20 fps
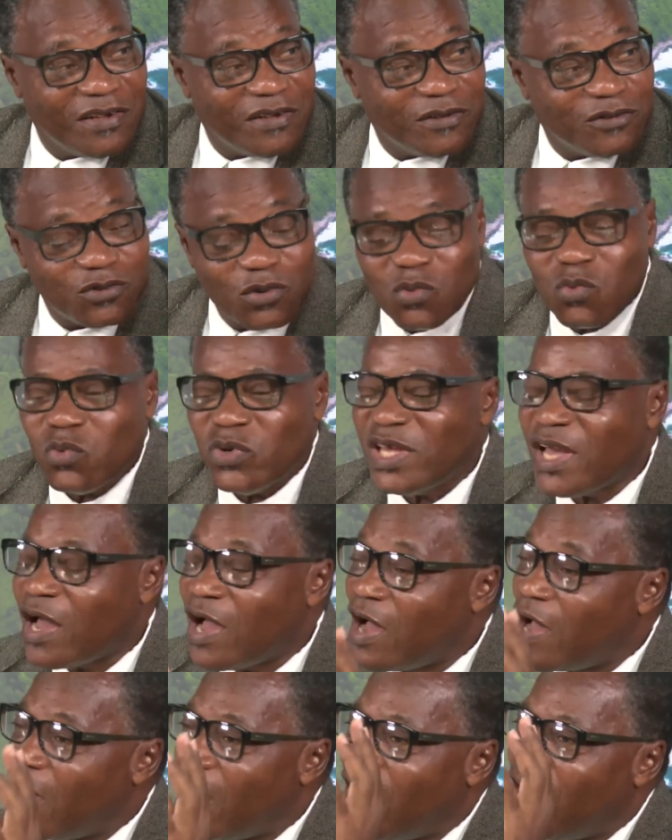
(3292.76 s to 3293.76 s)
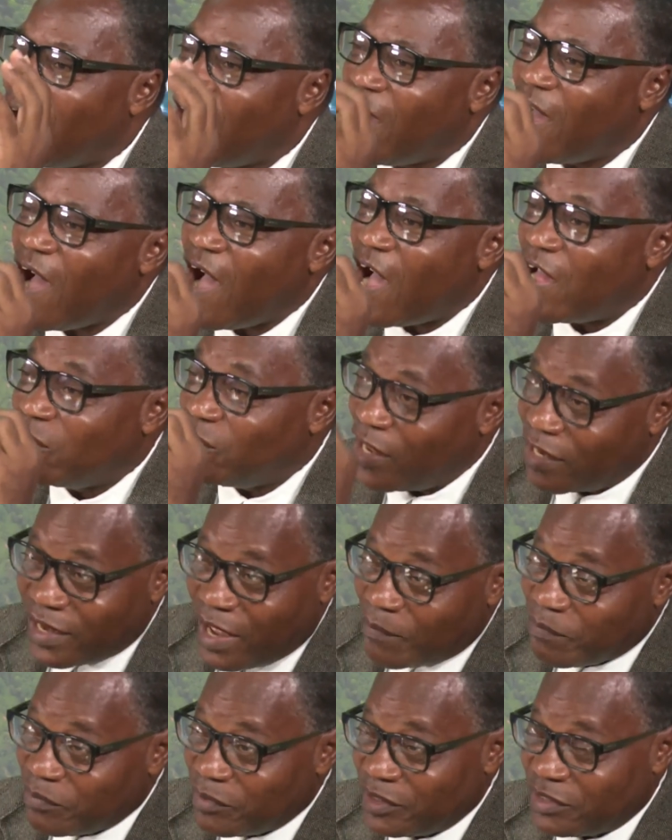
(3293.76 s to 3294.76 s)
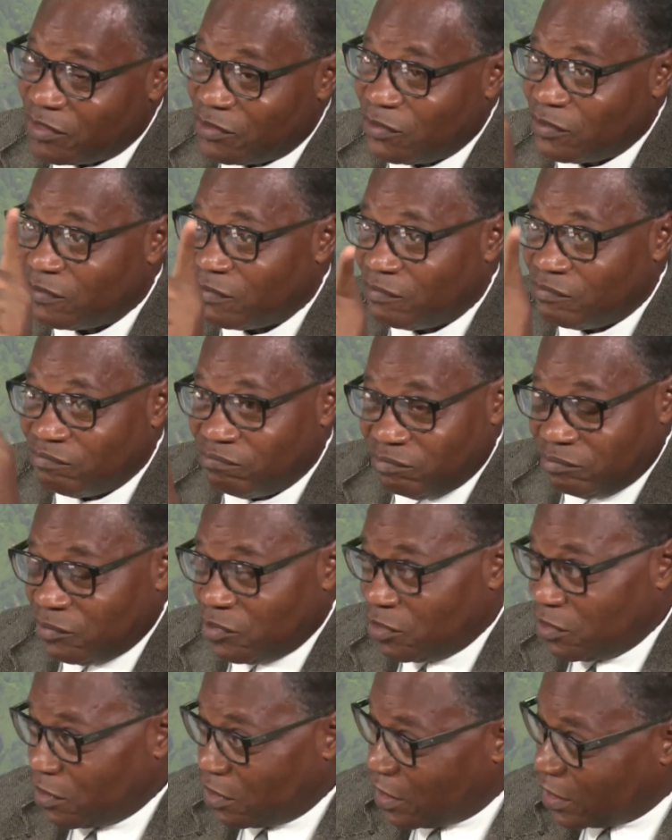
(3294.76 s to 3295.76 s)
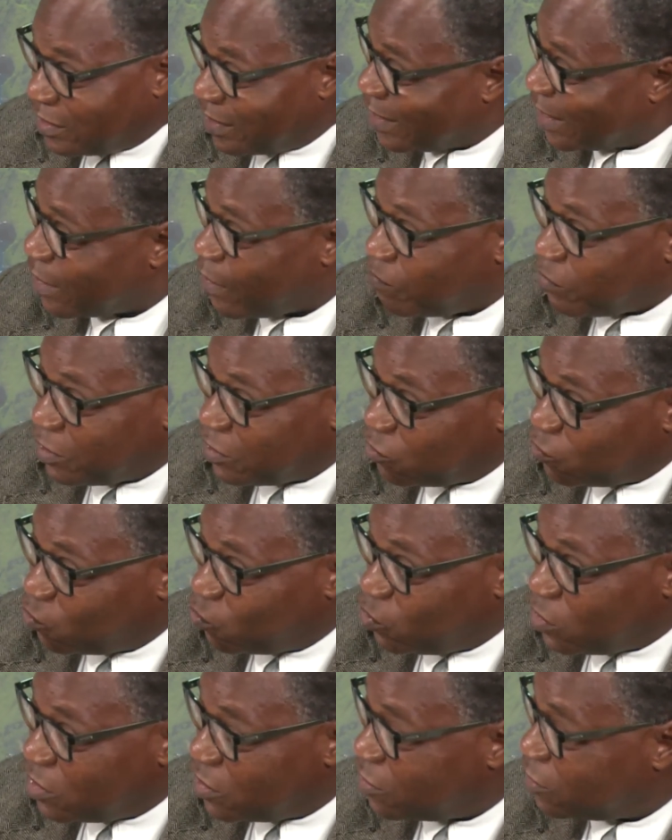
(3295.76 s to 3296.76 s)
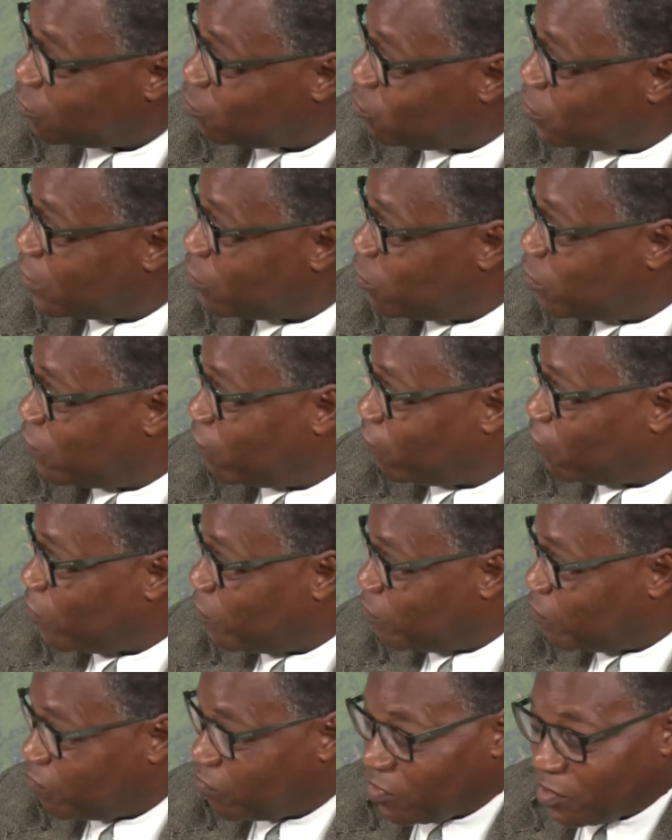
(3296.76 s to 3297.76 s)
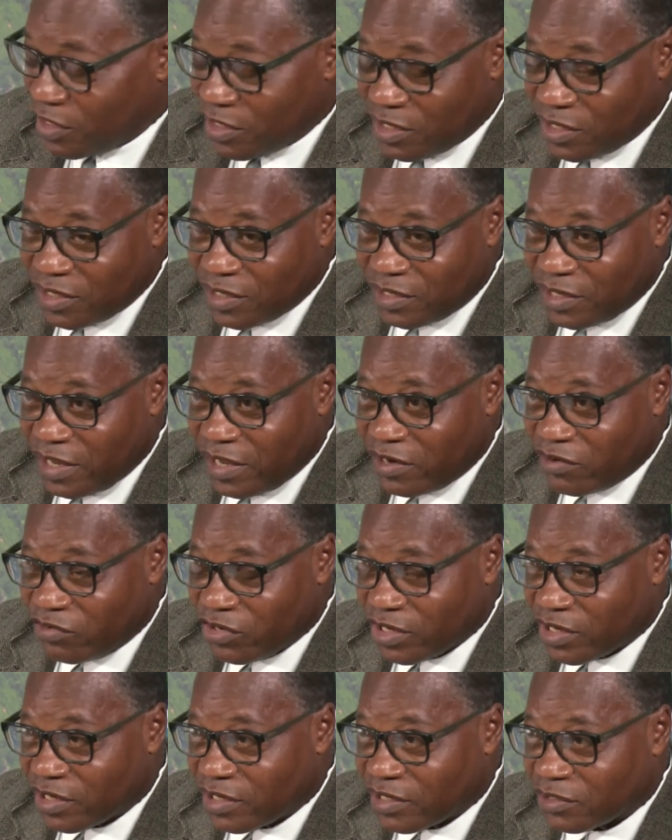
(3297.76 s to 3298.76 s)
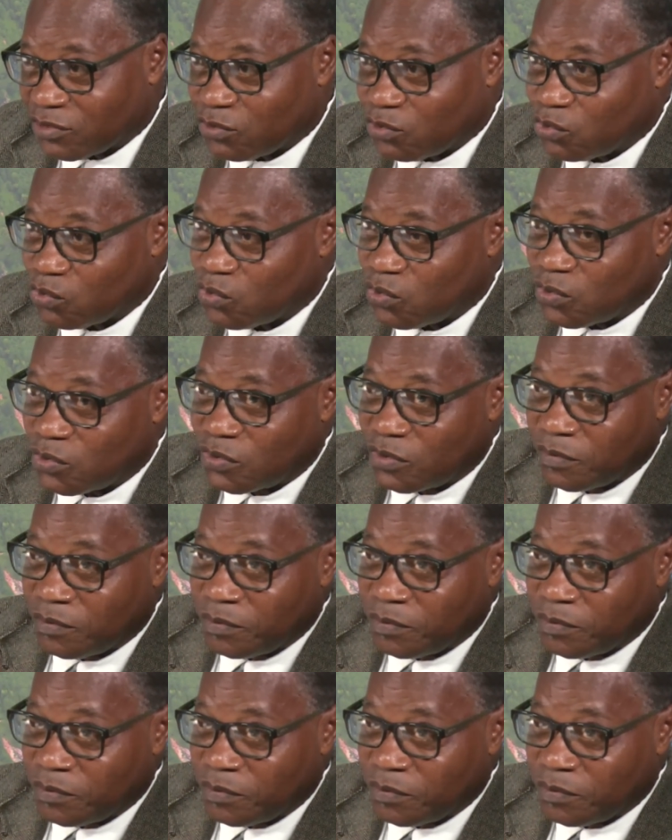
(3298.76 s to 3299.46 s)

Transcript: So and that happened in 2 years. We are going from the Erica to